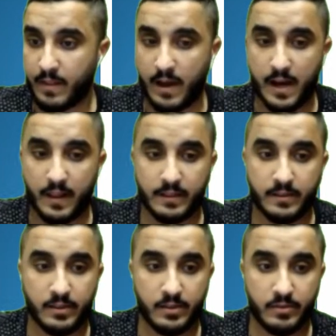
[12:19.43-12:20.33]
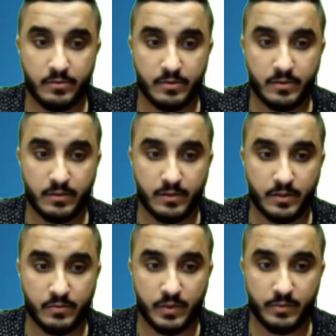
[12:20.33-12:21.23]
I like to use this
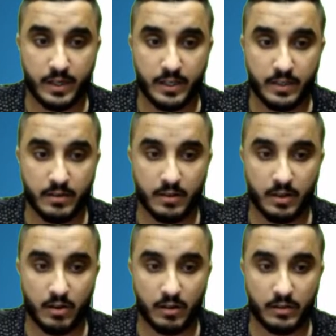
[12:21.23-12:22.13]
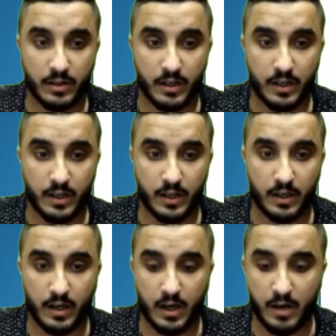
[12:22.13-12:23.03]
website called
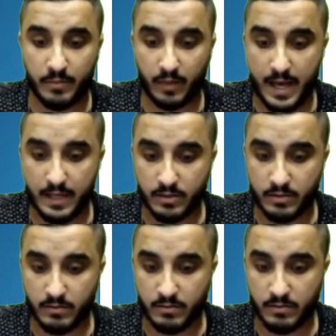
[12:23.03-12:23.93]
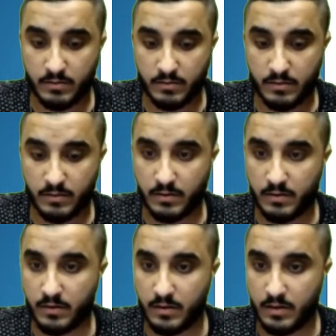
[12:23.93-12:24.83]
Uplash.
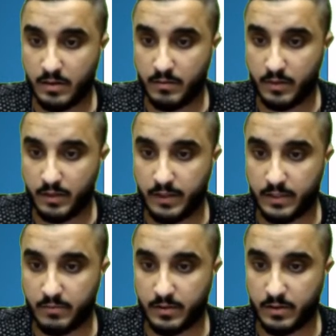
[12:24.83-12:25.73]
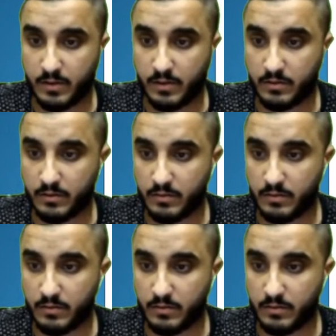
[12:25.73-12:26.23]
I believe that's what it's called.